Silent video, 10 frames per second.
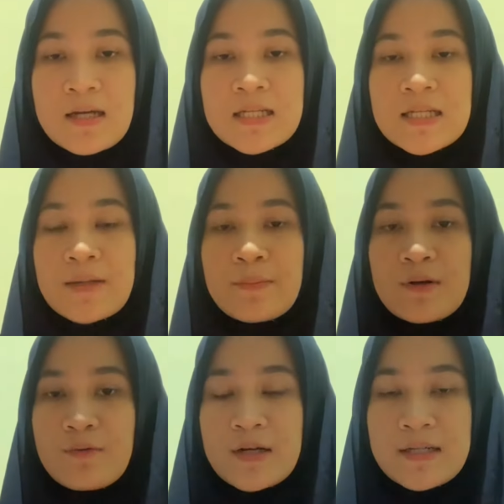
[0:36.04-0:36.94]
Number
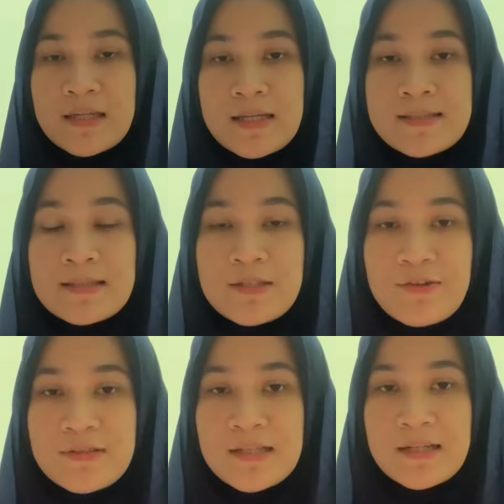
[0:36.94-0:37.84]
one is
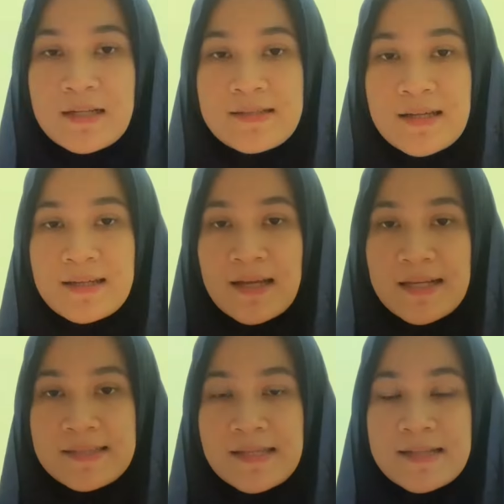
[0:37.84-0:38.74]
using needs
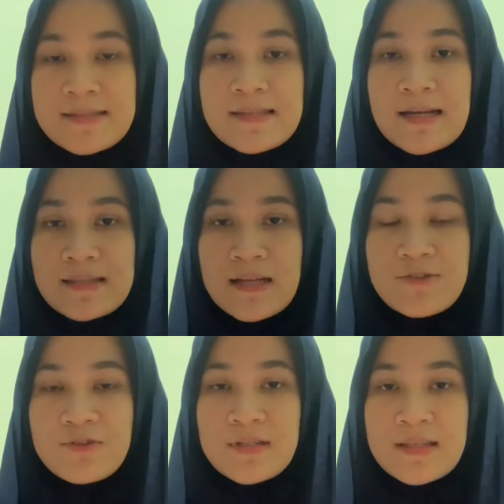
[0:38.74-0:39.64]
analysis data
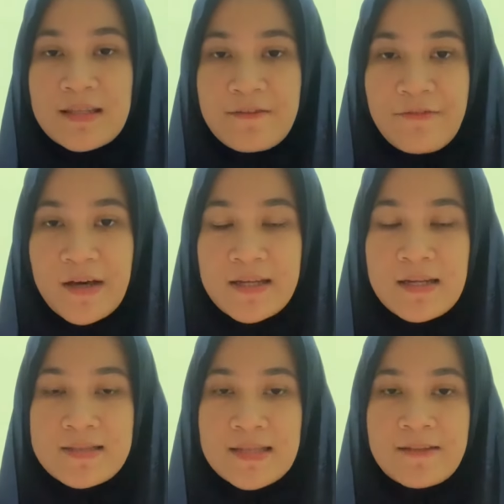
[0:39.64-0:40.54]
to identify
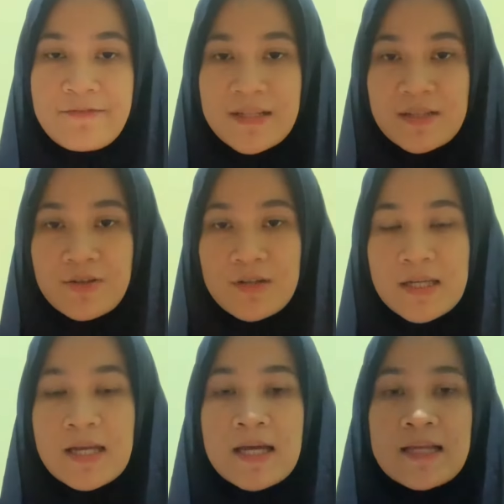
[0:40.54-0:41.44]
needs
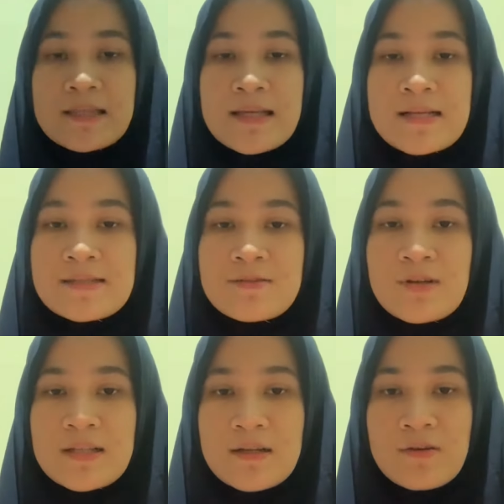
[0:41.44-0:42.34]
inventory. Things to
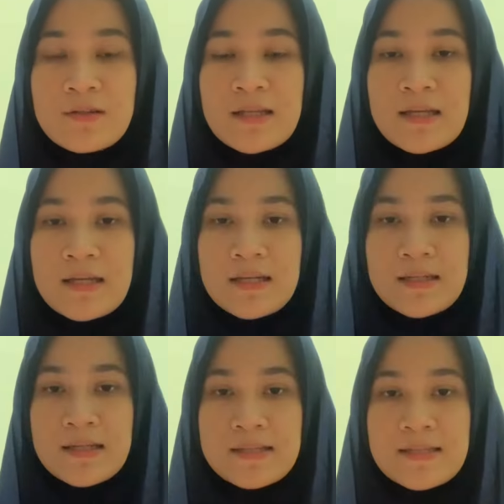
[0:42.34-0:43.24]
include in
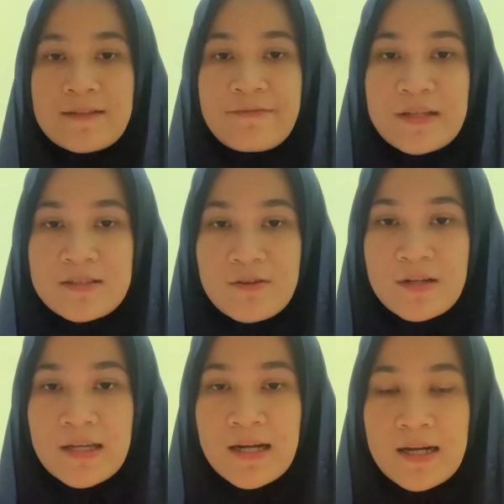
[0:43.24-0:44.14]
needs
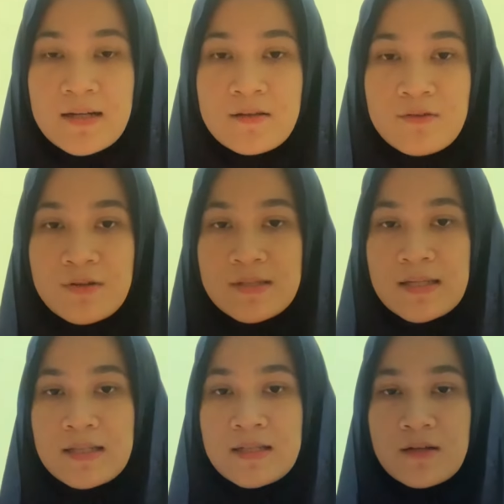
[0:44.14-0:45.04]
inventory are those
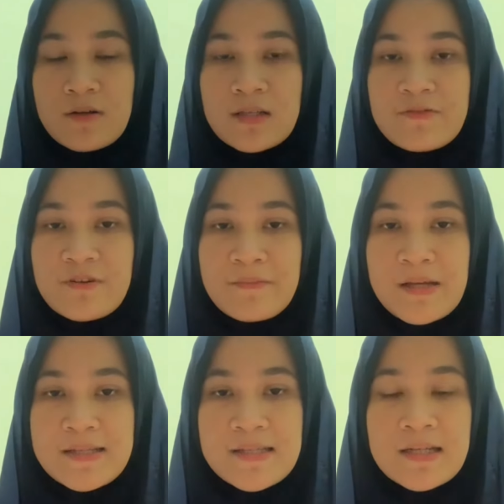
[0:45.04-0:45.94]
in core
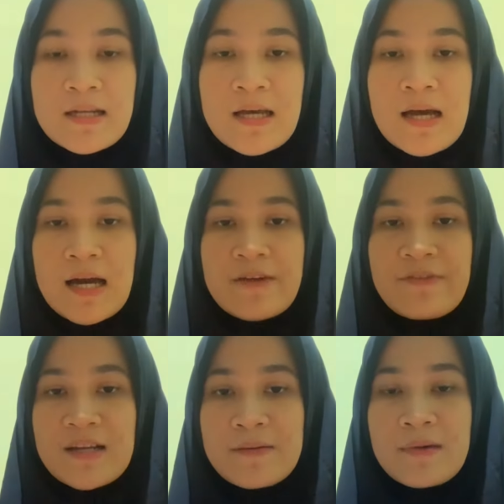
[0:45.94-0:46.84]
information
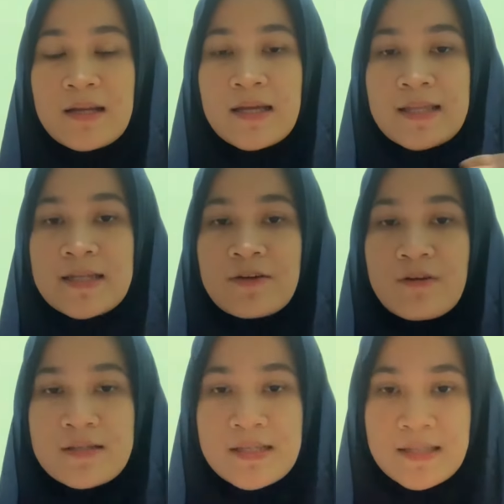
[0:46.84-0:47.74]
available in the
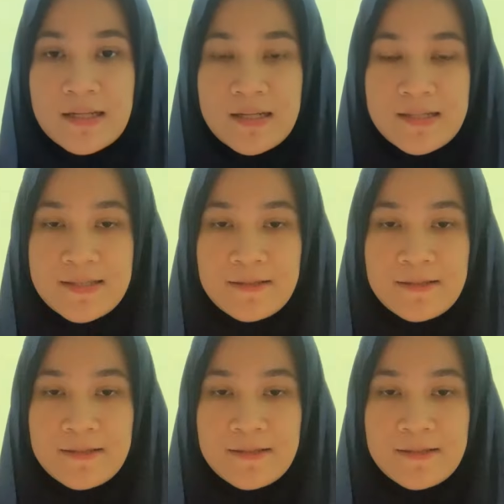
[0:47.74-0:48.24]
questionnaires.